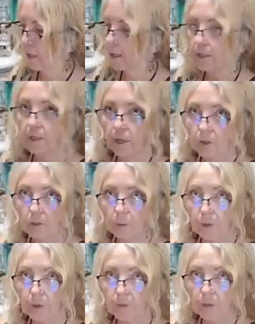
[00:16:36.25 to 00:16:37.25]
It's called the
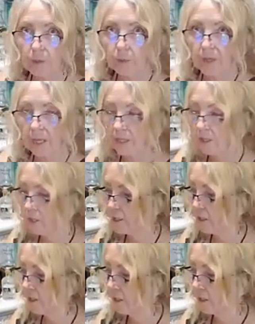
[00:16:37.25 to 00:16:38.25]
Perfect Pickler,
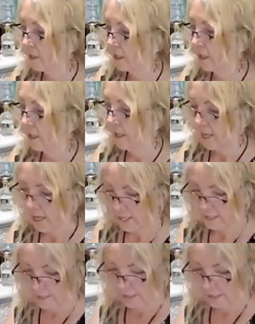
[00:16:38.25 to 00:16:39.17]
and